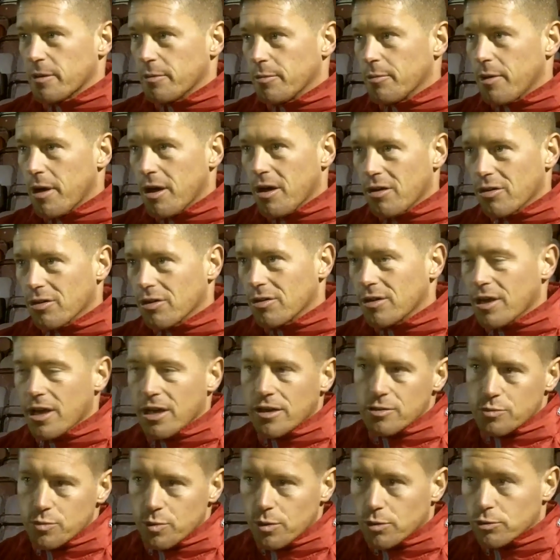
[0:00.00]
People might argue
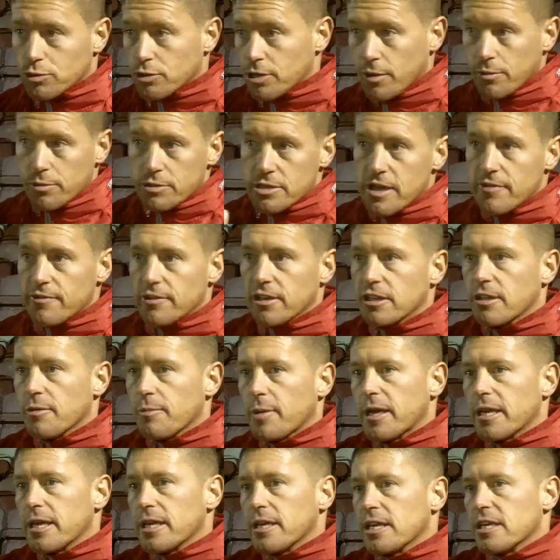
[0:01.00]
no, it's Wealdstone. We was having a
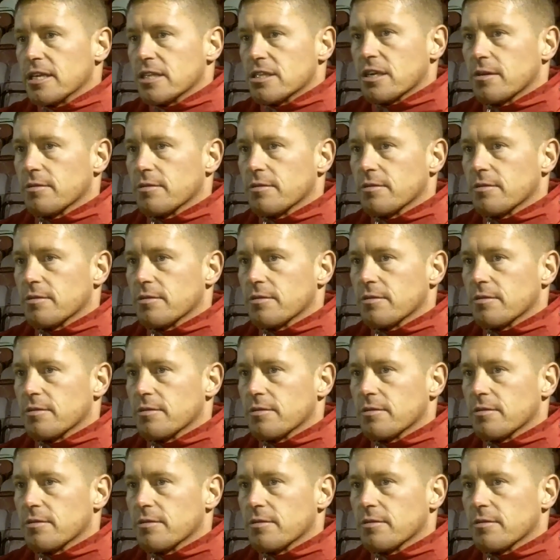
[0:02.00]
debate in there.